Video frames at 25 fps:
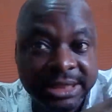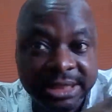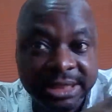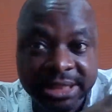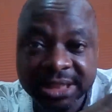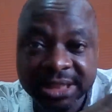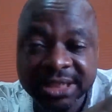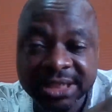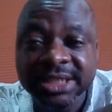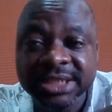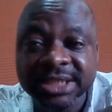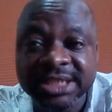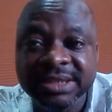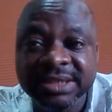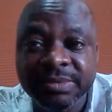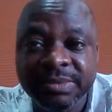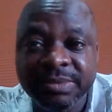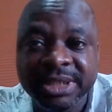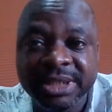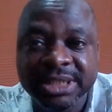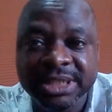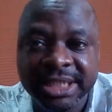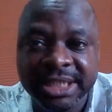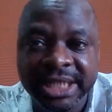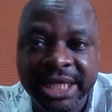Jesus
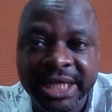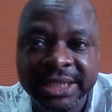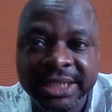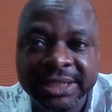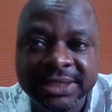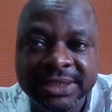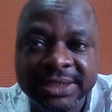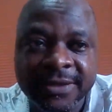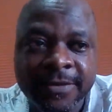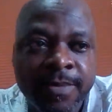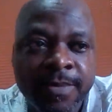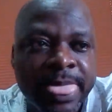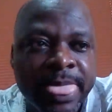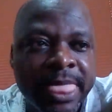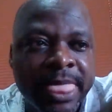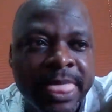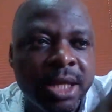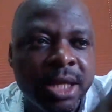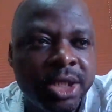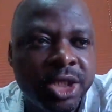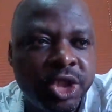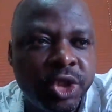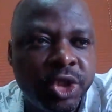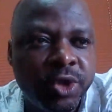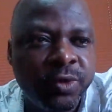simply says,
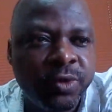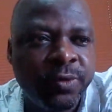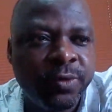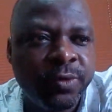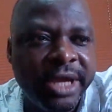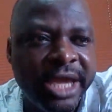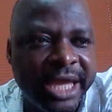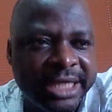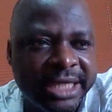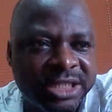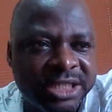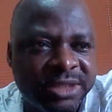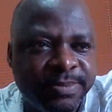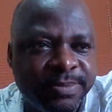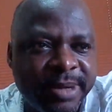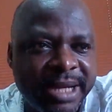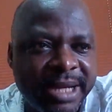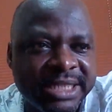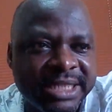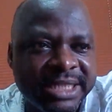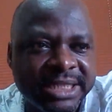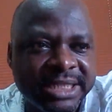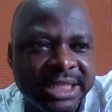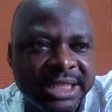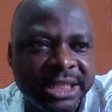you
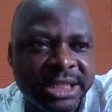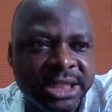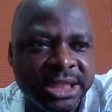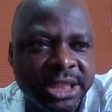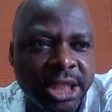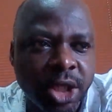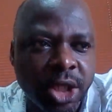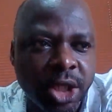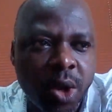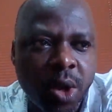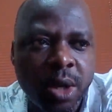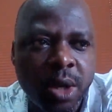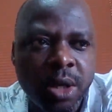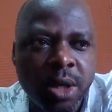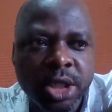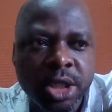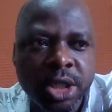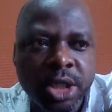experts in the law,